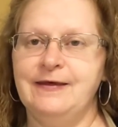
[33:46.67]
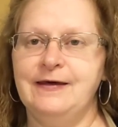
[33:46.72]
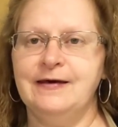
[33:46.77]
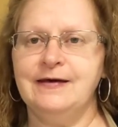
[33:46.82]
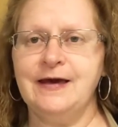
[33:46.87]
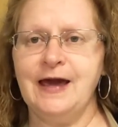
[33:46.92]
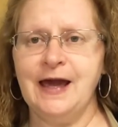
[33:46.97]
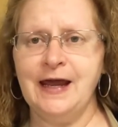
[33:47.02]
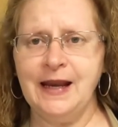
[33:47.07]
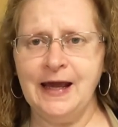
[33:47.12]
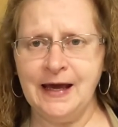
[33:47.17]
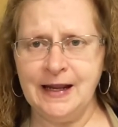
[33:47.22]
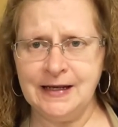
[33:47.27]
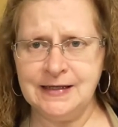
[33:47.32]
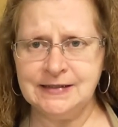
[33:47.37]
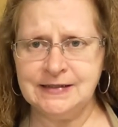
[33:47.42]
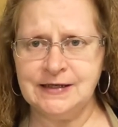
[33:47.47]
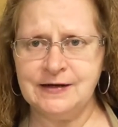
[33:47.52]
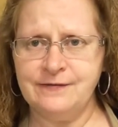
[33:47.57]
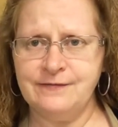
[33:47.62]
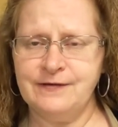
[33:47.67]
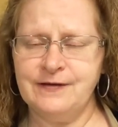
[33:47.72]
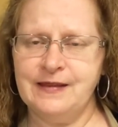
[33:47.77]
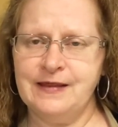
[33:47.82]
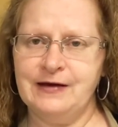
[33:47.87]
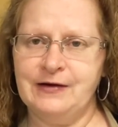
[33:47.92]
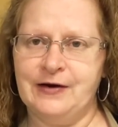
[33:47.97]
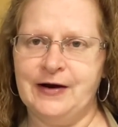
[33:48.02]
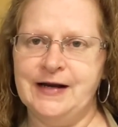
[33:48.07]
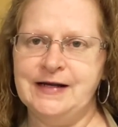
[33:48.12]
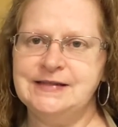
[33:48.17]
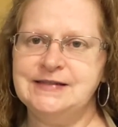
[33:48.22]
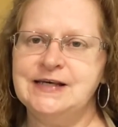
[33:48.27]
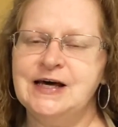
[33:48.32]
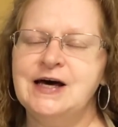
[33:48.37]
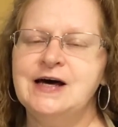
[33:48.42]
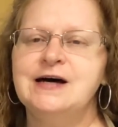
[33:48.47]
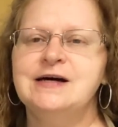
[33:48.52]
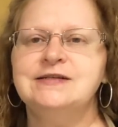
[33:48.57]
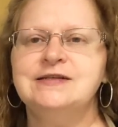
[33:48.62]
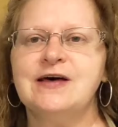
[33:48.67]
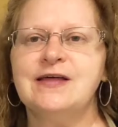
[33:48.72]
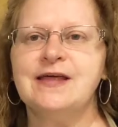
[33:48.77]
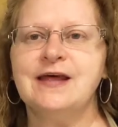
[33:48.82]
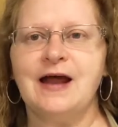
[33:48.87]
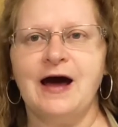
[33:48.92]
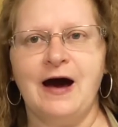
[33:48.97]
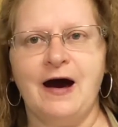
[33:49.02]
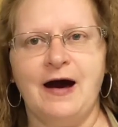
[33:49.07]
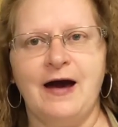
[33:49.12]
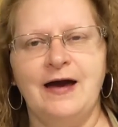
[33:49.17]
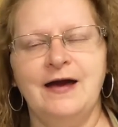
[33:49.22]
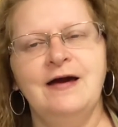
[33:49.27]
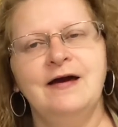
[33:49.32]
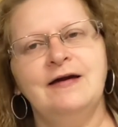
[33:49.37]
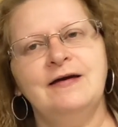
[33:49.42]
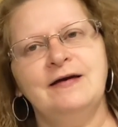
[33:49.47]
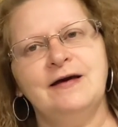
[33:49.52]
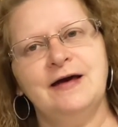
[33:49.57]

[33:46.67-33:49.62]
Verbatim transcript: the Acadiana Center for the Arts so that I